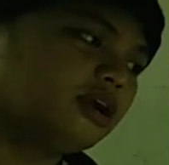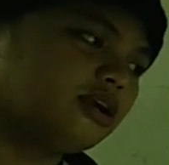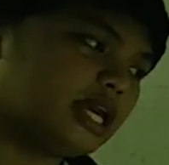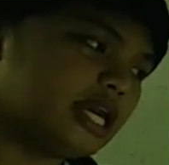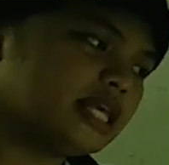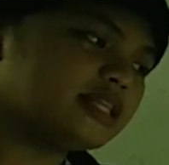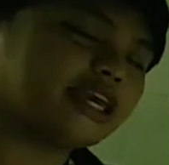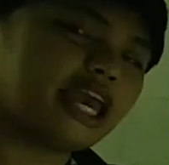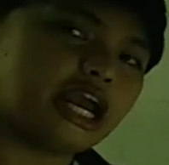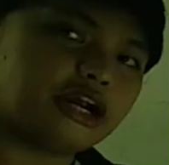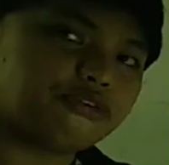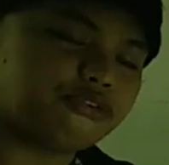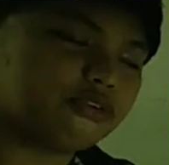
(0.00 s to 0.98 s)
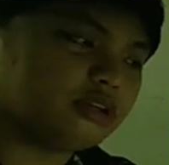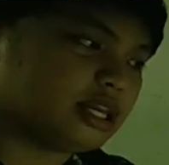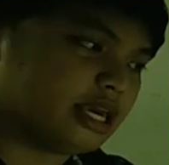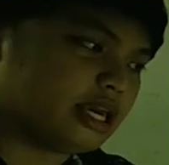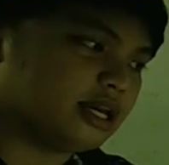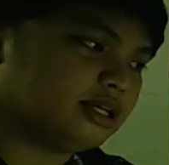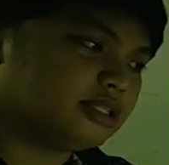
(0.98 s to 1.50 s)
read
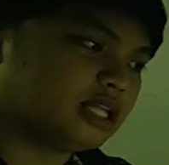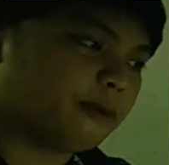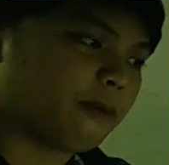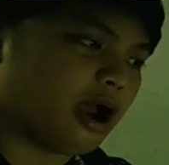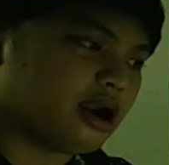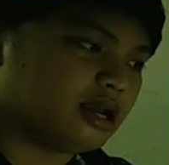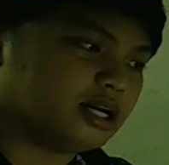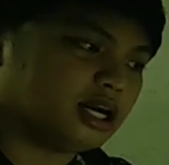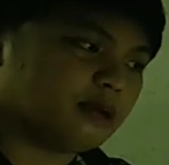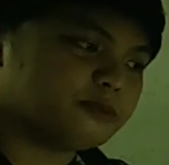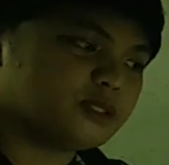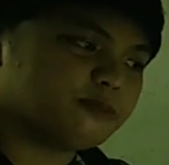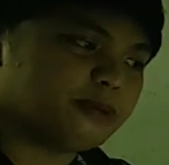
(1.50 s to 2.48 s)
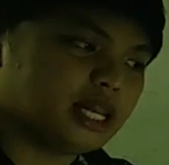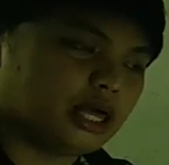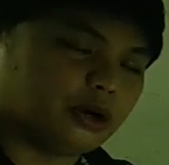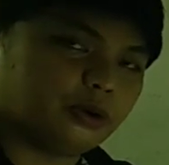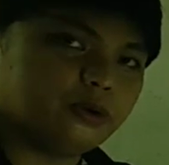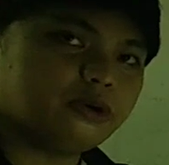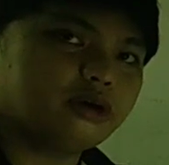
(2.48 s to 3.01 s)
carefully the paragraphs
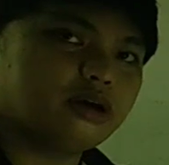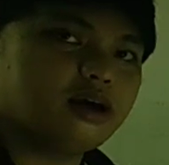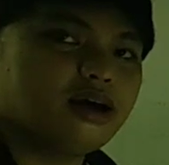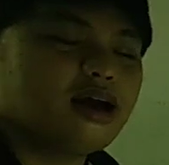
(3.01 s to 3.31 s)
below